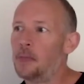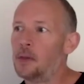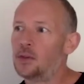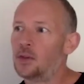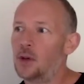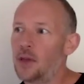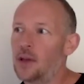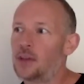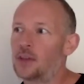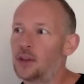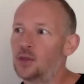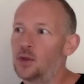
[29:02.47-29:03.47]
So yeah, that
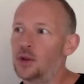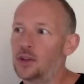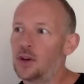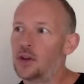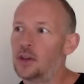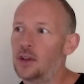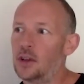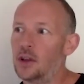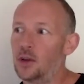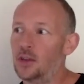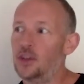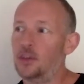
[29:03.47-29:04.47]
sounds really exciting. And then
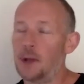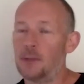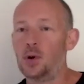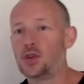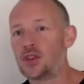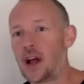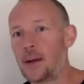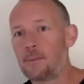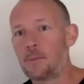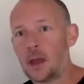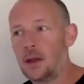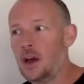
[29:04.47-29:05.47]
obviously to be able to push that
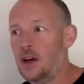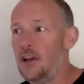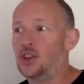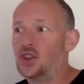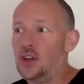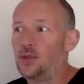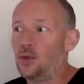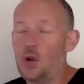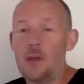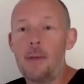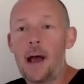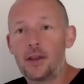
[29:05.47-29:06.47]
eventually through
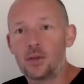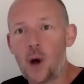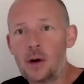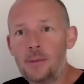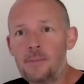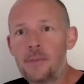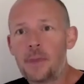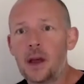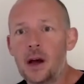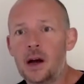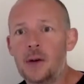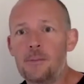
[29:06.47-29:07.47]
email as well.
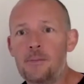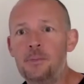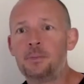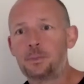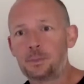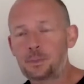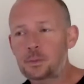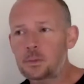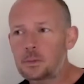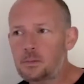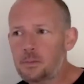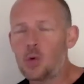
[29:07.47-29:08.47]

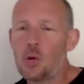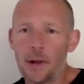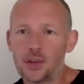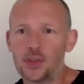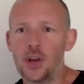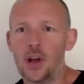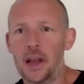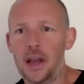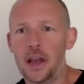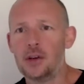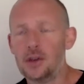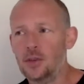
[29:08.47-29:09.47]
We mentioned
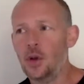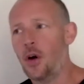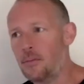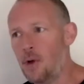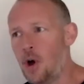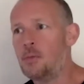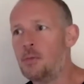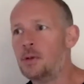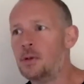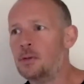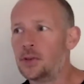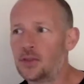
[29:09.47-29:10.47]
earlier, not at the moment,
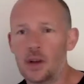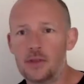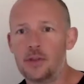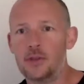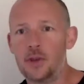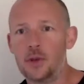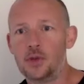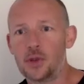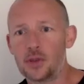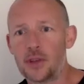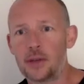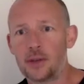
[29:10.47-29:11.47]
but certainly for the future, it
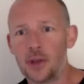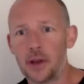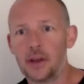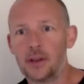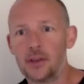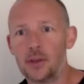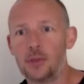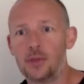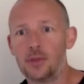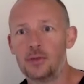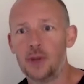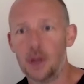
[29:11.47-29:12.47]
sounds like, in terms
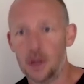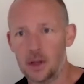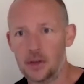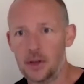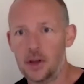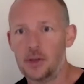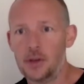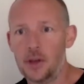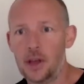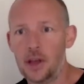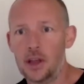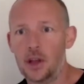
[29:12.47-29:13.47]
of the,
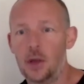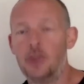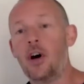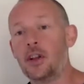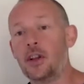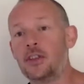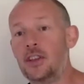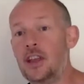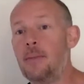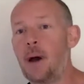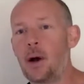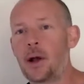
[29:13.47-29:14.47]
you know, advancing
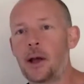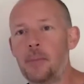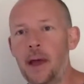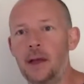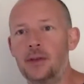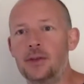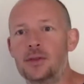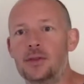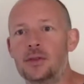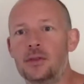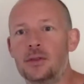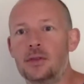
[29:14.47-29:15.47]
email campaigns
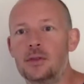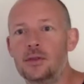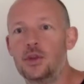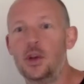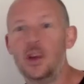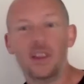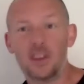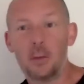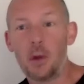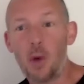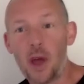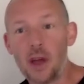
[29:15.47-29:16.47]
in a
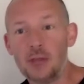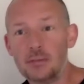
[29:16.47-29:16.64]
similar way.